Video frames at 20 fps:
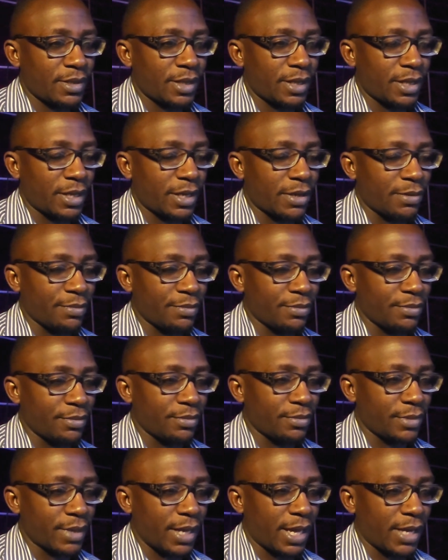
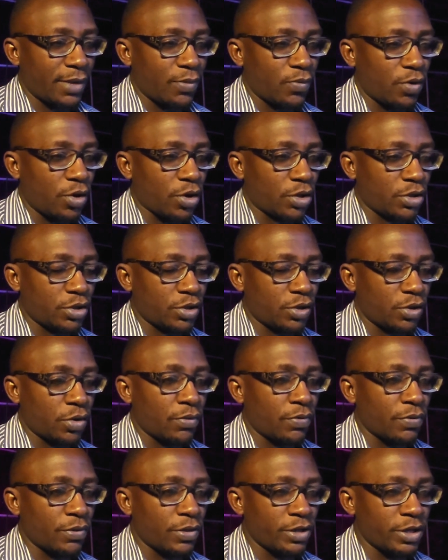I worked
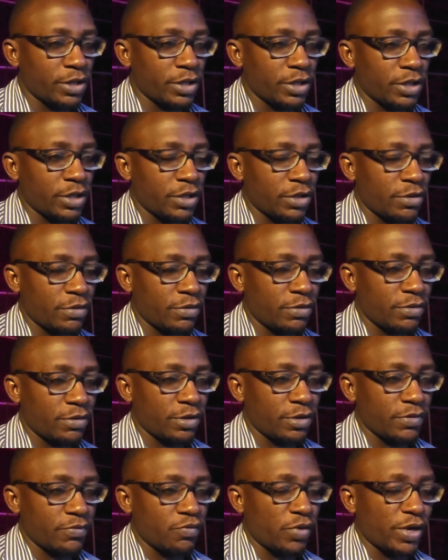on the
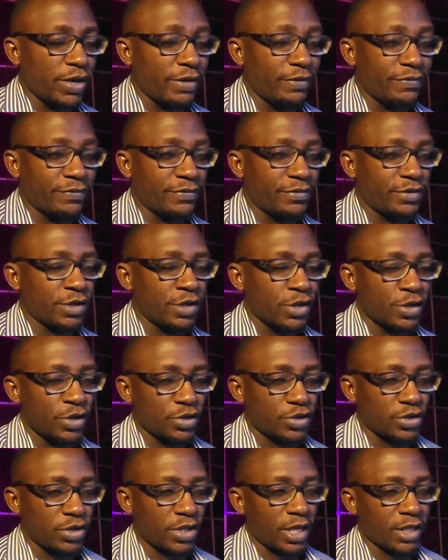waves
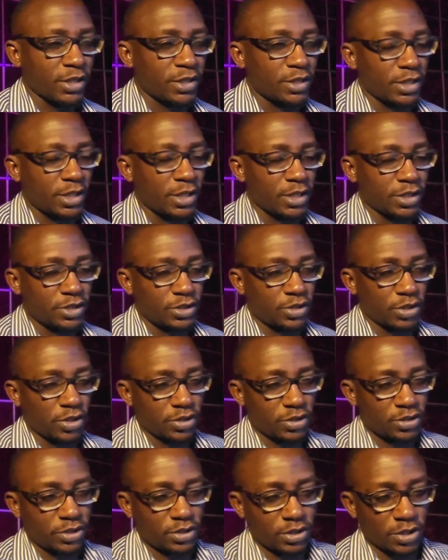so that it
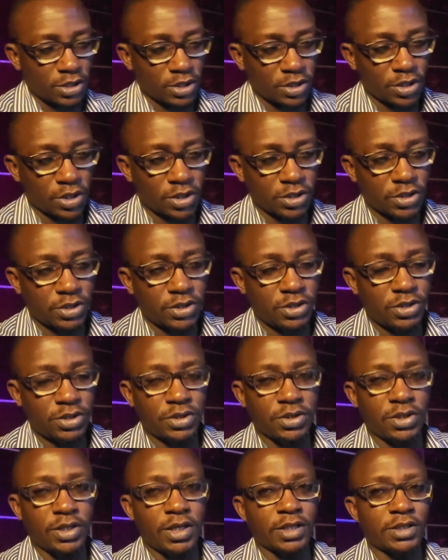
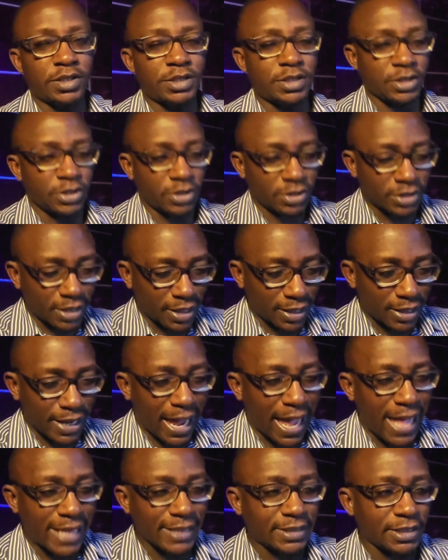gets just
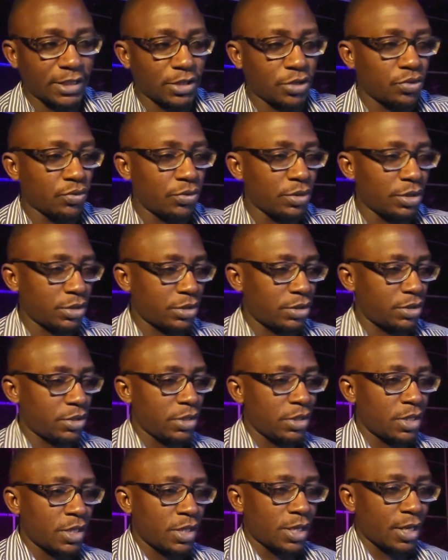glides into it,
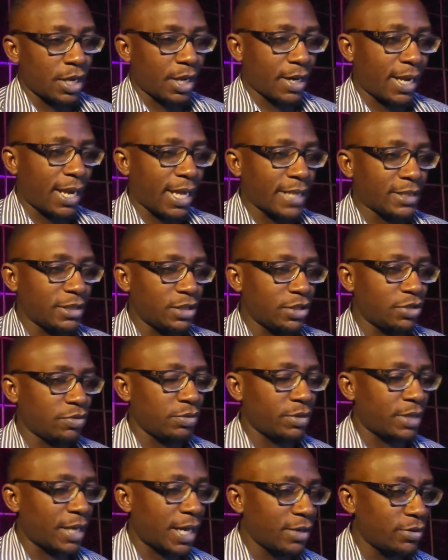
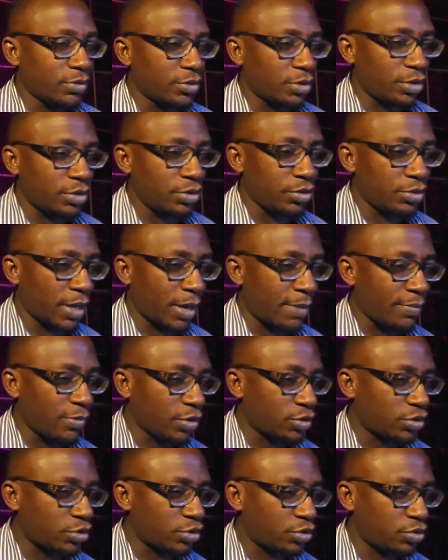I'm
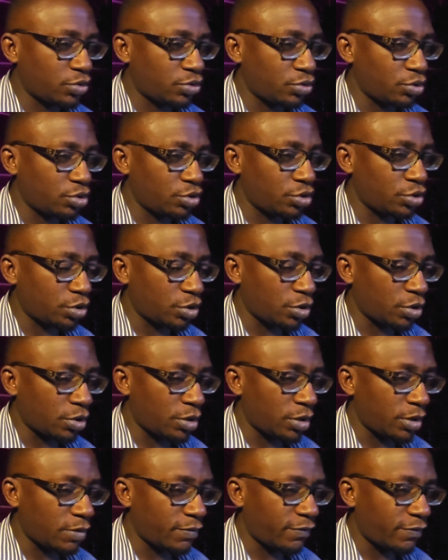not too sure
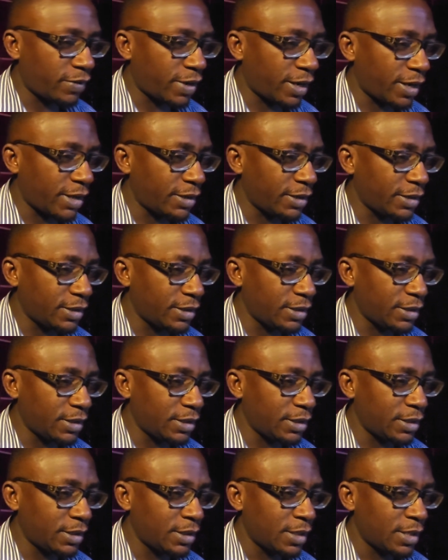if I
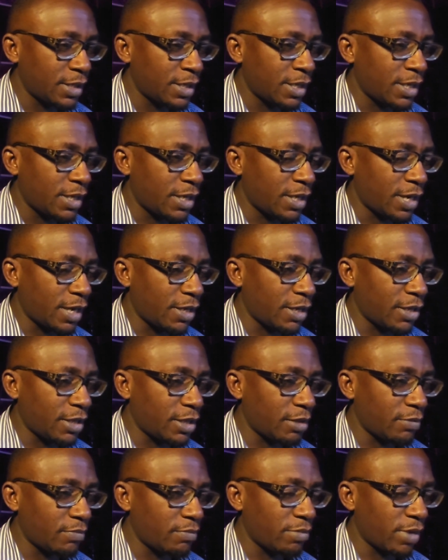did
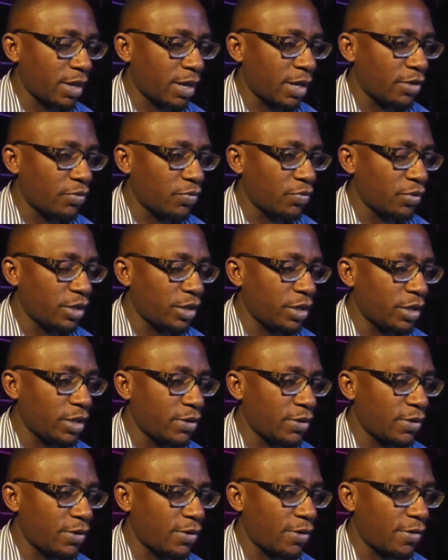anything by way
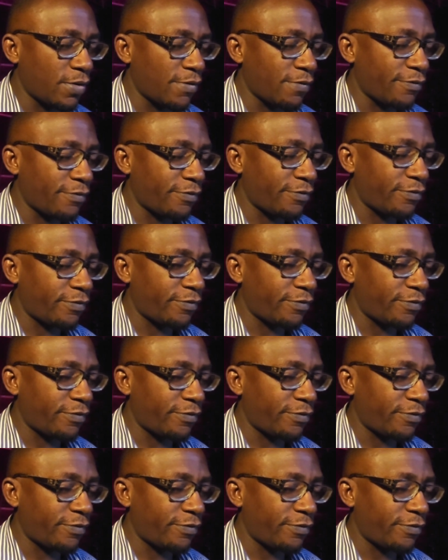of